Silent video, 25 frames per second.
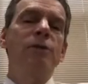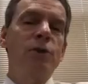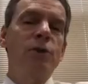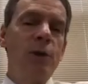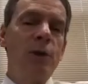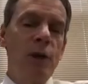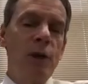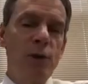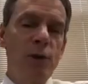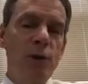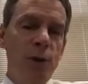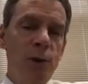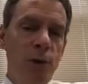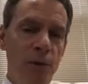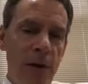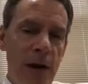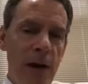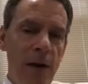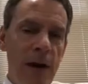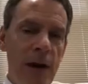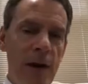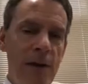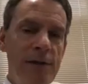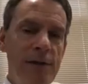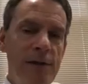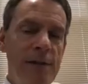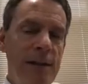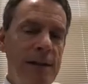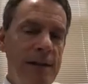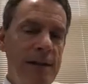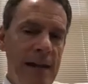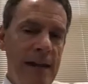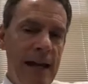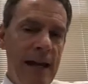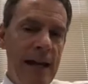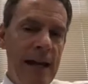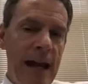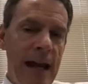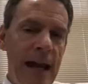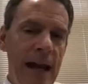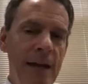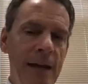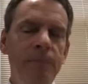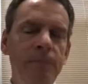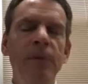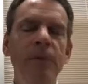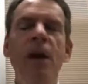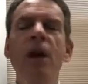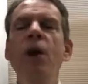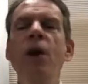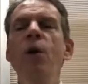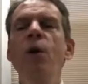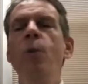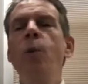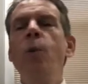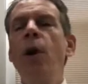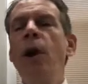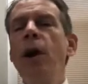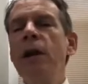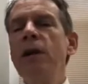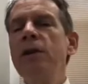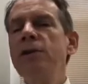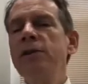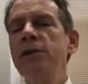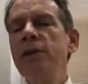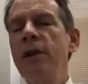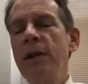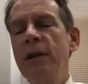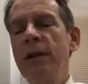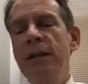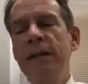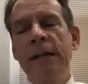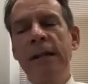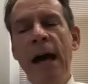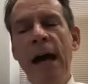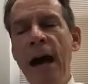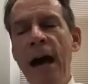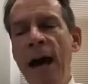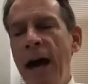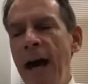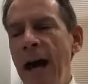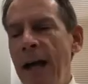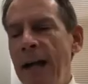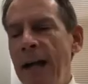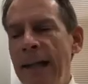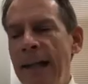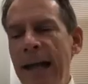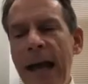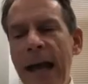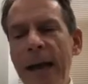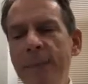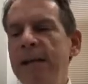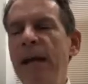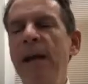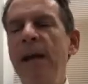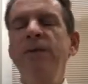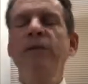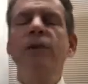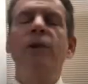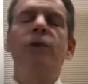structural variants in DNA. We're going to start, a lot of labs out there